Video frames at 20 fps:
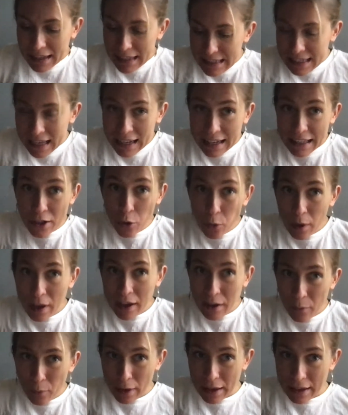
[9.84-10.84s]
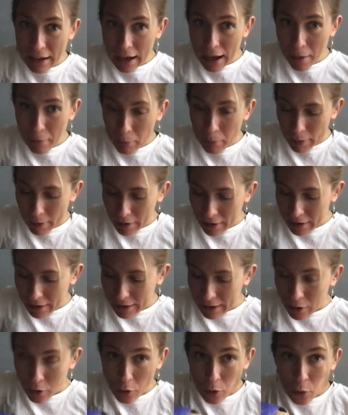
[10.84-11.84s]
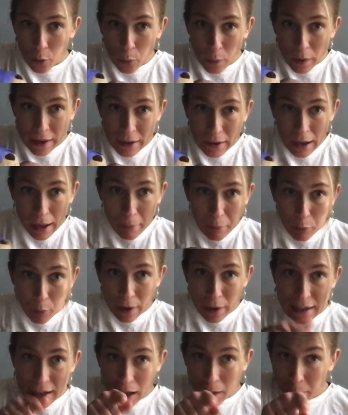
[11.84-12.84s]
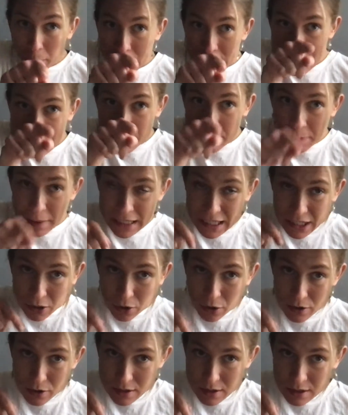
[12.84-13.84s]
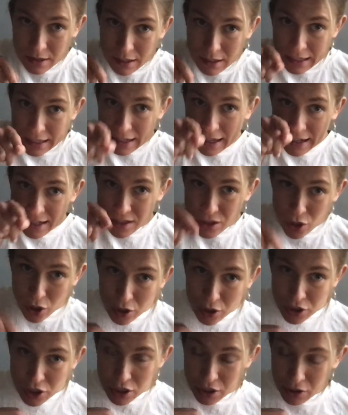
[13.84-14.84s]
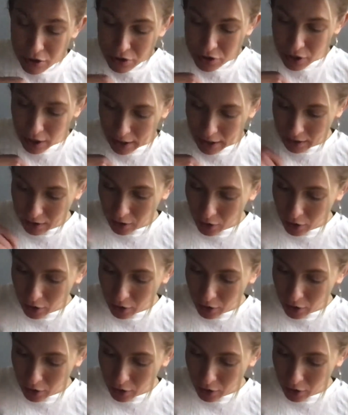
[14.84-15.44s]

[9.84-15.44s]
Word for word: Teddy, quick, wake up. Wake up, wake up. It's the Beatles. It's our children.